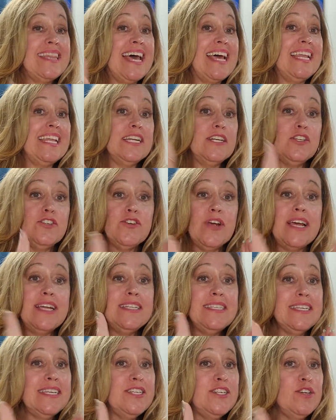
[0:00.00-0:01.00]
That little
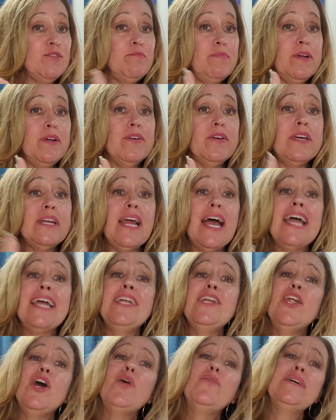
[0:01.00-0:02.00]
transition period, I
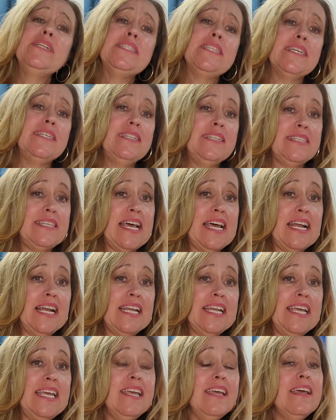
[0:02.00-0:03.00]
know it's
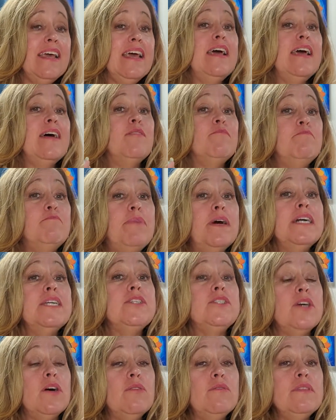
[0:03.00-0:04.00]
unsettling,
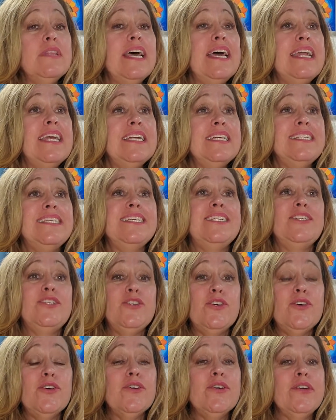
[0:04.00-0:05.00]
but don't let it
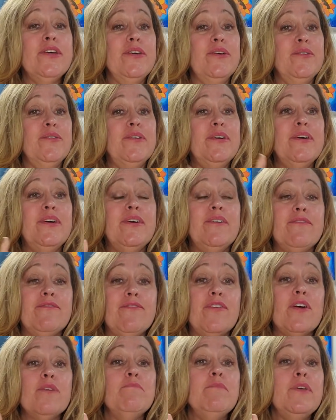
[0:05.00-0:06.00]
deter you
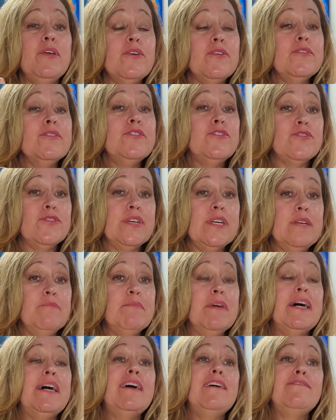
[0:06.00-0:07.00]
from your
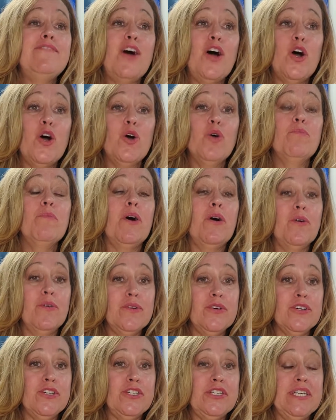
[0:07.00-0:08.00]
dream of home
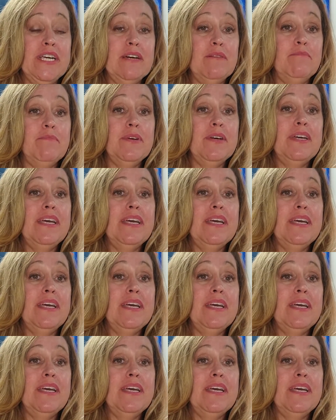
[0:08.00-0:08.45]
ownership.